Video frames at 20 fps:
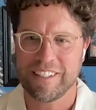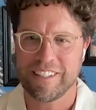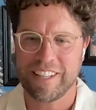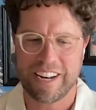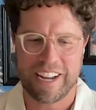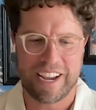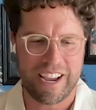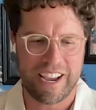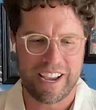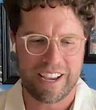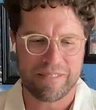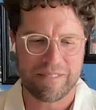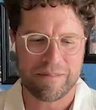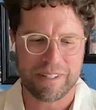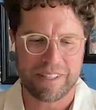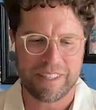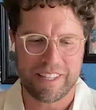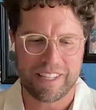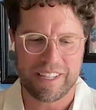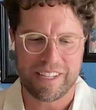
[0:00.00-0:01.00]
that I had
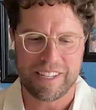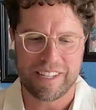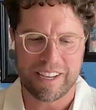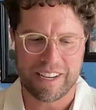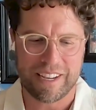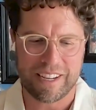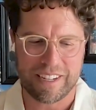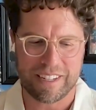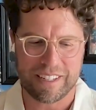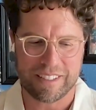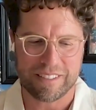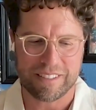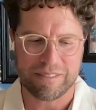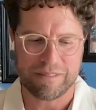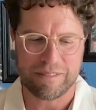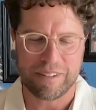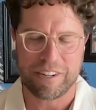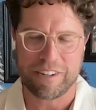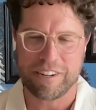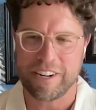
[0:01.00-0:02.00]
with the
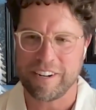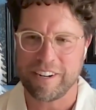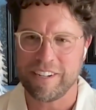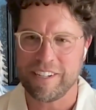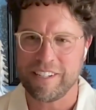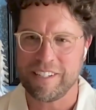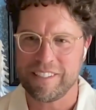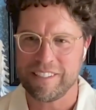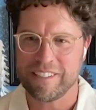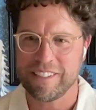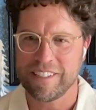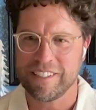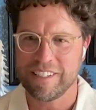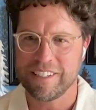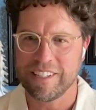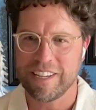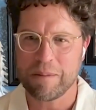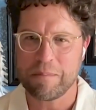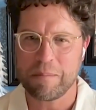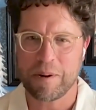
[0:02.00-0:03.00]
veterinarian
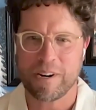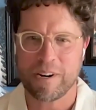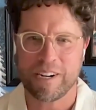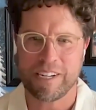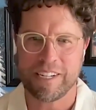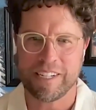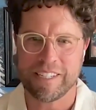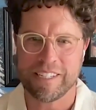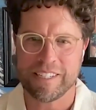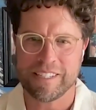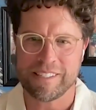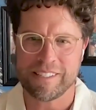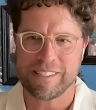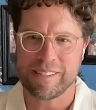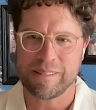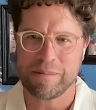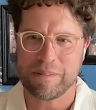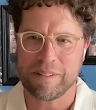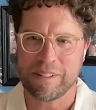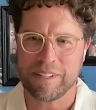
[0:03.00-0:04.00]
upon
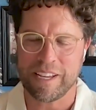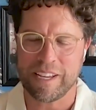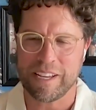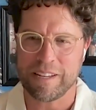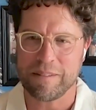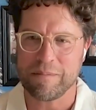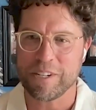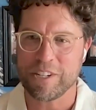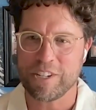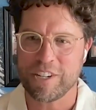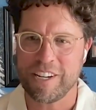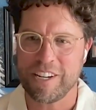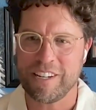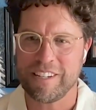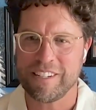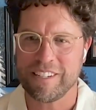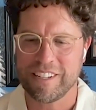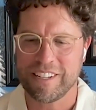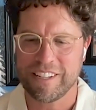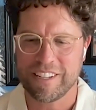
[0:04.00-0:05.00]
his
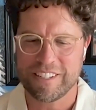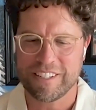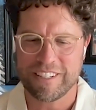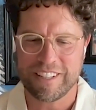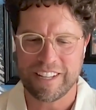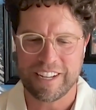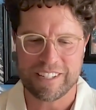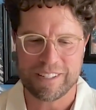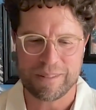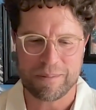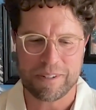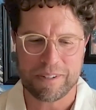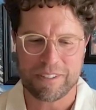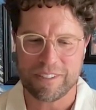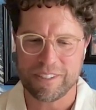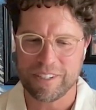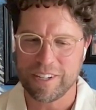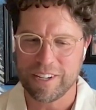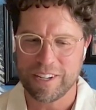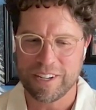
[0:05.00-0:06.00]
admission to the
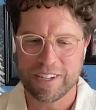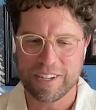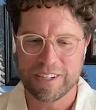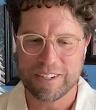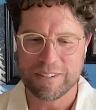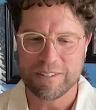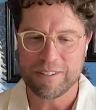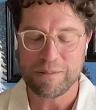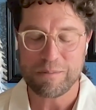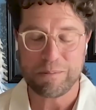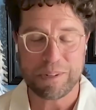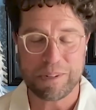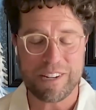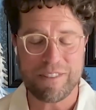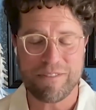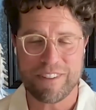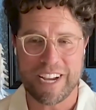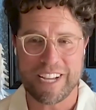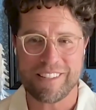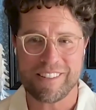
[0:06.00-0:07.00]
hospital was pretty
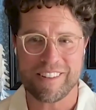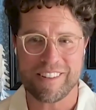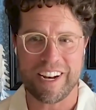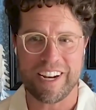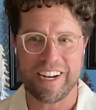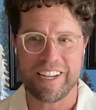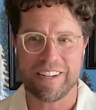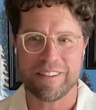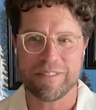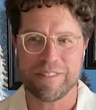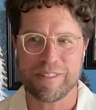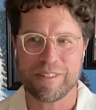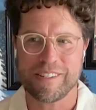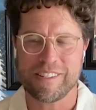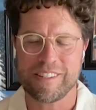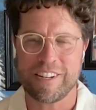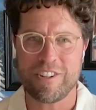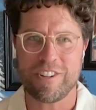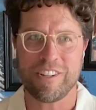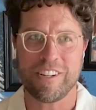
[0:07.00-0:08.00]
fascinating. It was
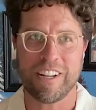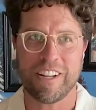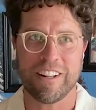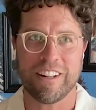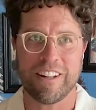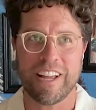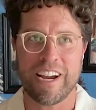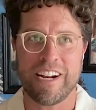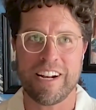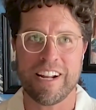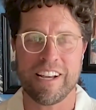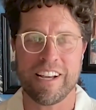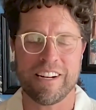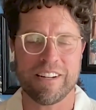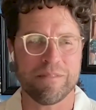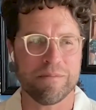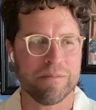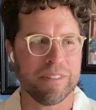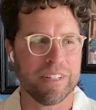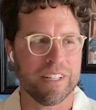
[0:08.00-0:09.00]
essentially a line
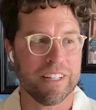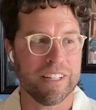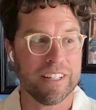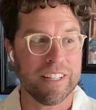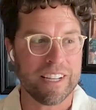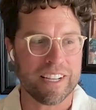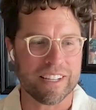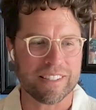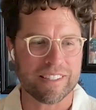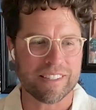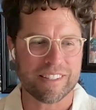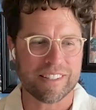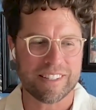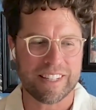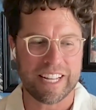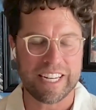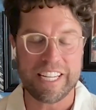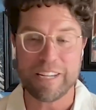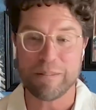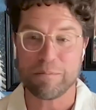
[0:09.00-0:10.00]
item list
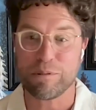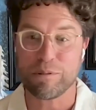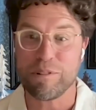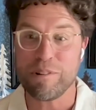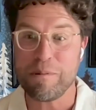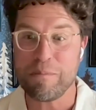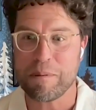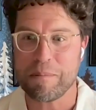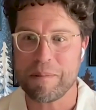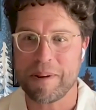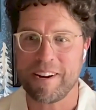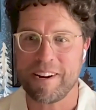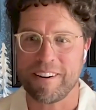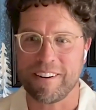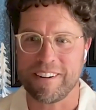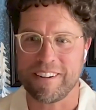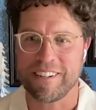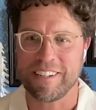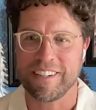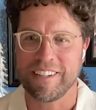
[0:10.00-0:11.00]
that he had
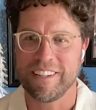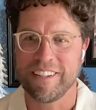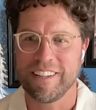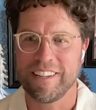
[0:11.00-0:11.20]
pre-prepared